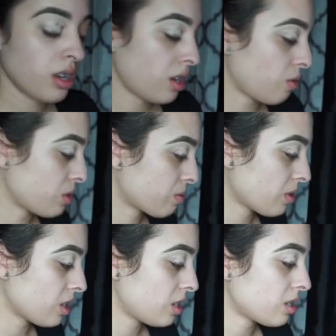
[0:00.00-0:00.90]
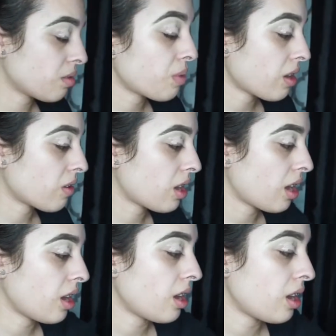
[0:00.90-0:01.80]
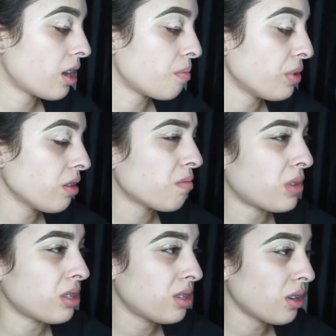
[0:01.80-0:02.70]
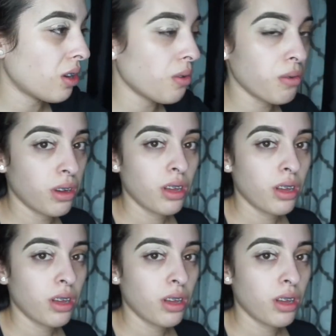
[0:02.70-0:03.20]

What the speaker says: It was released about a couple of months ago